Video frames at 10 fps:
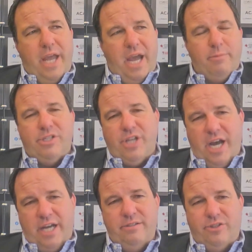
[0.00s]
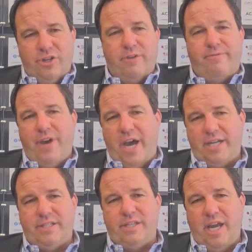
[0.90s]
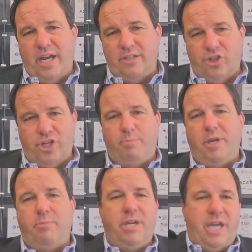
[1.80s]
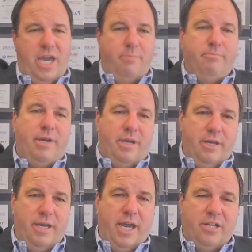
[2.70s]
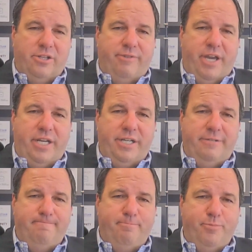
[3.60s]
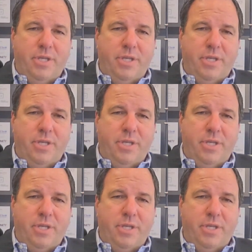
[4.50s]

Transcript: Amazon took effect and shipping became elevated.